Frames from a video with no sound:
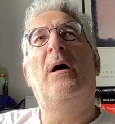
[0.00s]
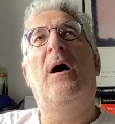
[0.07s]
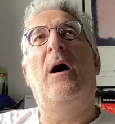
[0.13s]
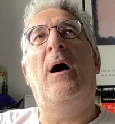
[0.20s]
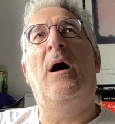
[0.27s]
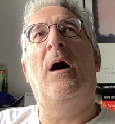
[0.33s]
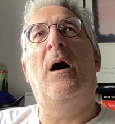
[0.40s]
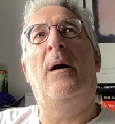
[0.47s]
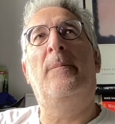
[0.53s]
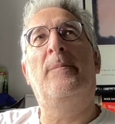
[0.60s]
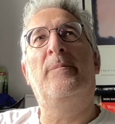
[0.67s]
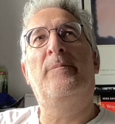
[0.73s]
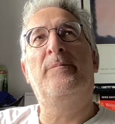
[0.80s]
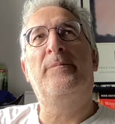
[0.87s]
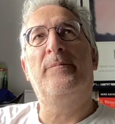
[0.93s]

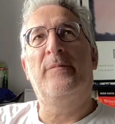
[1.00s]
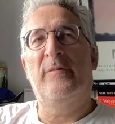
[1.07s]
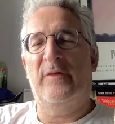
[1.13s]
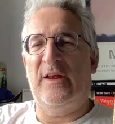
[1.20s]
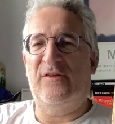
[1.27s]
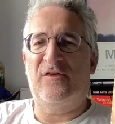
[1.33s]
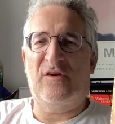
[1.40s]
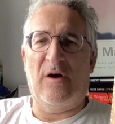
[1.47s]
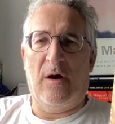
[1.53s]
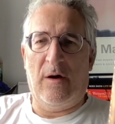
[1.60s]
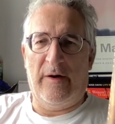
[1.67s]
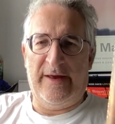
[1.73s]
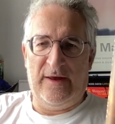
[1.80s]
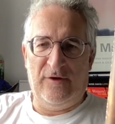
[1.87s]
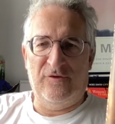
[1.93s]
Um, this
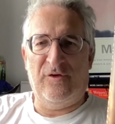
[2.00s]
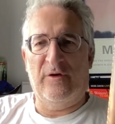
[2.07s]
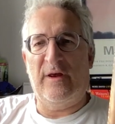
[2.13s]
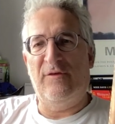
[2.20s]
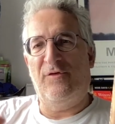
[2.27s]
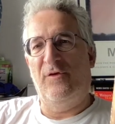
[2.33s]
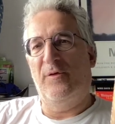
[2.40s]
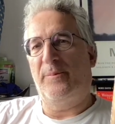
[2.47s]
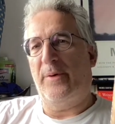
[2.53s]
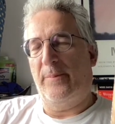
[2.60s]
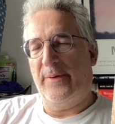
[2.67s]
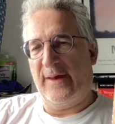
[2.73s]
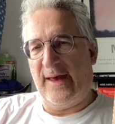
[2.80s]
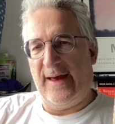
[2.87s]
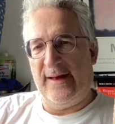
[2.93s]
guy who's looking through the
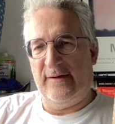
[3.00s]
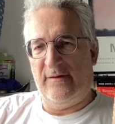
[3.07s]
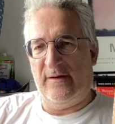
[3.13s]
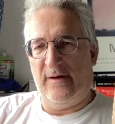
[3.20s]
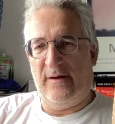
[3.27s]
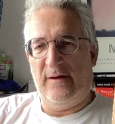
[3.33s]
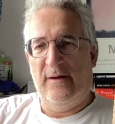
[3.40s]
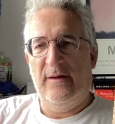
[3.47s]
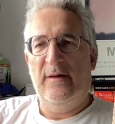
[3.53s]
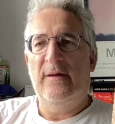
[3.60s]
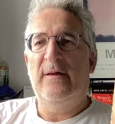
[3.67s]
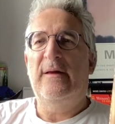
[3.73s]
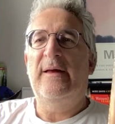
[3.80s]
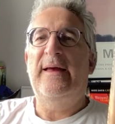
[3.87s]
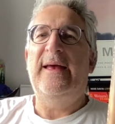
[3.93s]
propaganda,
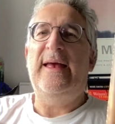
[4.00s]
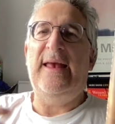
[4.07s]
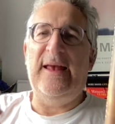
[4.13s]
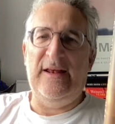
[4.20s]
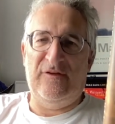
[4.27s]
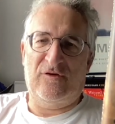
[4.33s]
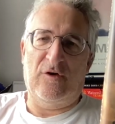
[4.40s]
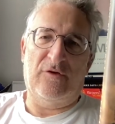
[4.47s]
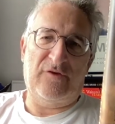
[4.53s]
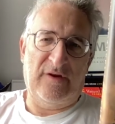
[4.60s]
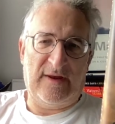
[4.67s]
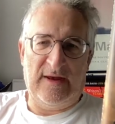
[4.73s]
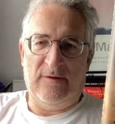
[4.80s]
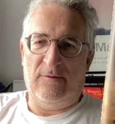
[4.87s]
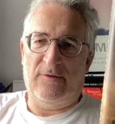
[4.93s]
he's got a
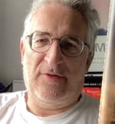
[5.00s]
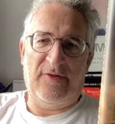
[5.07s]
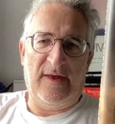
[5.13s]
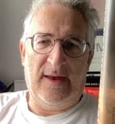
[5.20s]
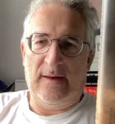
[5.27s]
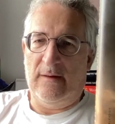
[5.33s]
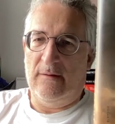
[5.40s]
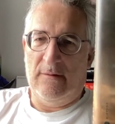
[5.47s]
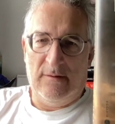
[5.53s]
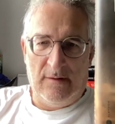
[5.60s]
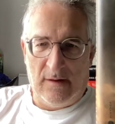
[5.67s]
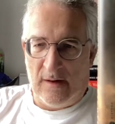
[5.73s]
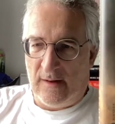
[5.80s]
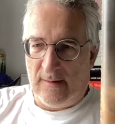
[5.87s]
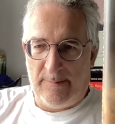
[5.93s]
guilt thing
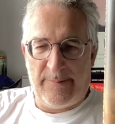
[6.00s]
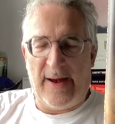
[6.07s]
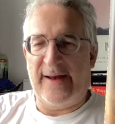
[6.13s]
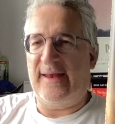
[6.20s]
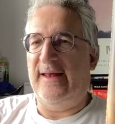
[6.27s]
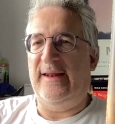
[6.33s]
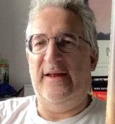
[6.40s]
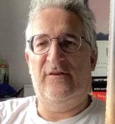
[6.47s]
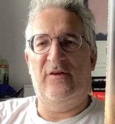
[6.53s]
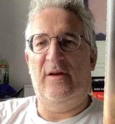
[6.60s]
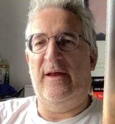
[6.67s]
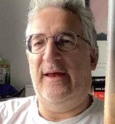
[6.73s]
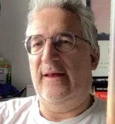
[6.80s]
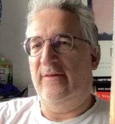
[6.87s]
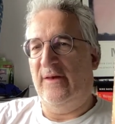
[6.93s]
uh, back in
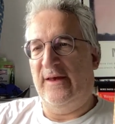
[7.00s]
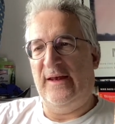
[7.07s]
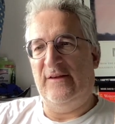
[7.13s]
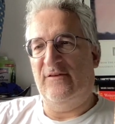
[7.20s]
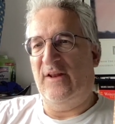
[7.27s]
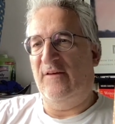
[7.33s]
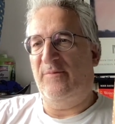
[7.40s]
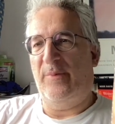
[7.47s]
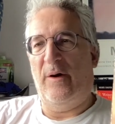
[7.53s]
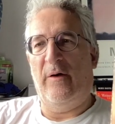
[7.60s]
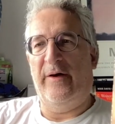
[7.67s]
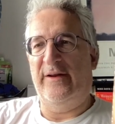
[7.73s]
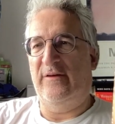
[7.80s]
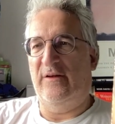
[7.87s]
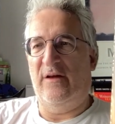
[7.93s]
Italy that he's left
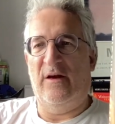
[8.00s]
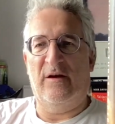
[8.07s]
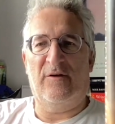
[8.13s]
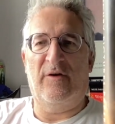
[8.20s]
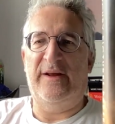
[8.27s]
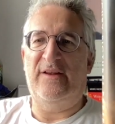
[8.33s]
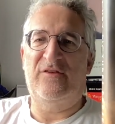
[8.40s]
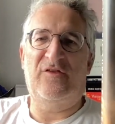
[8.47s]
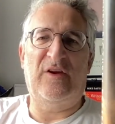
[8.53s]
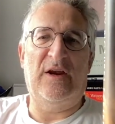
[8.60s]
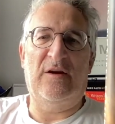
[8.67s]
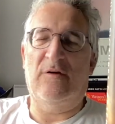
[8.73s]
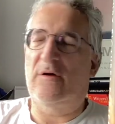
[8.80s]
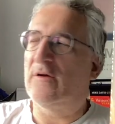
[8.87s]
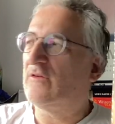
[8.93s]
behind a, a, great
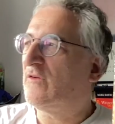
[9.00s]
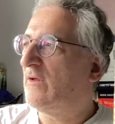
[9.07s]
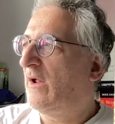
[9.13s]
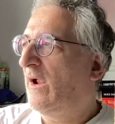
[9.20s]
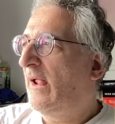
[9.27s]
secret.